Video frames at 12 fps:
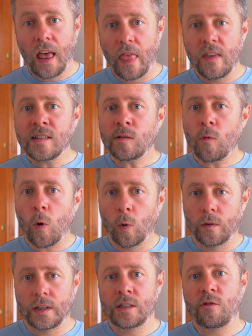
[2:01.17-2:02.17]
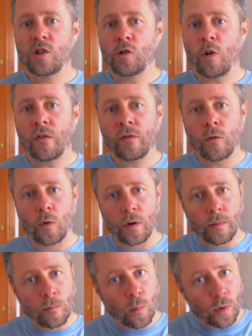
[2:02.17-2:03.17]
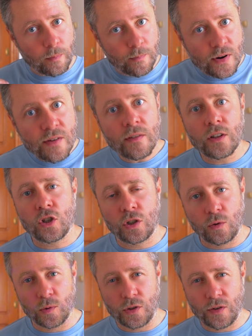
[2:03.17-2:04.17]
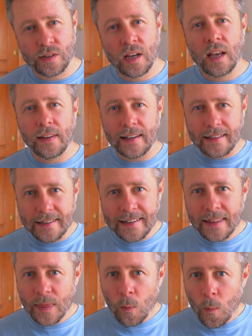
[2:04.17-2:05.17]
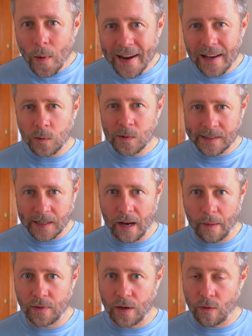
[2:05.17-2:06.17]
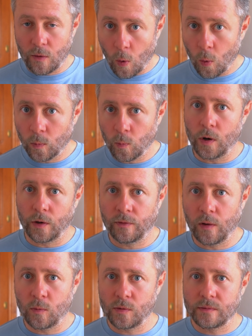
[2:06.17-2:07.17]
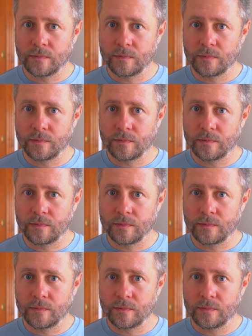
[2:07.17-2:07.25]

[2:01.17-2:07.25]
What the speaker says: This role is reserved for more privileged users that need the way to set up their own workflows.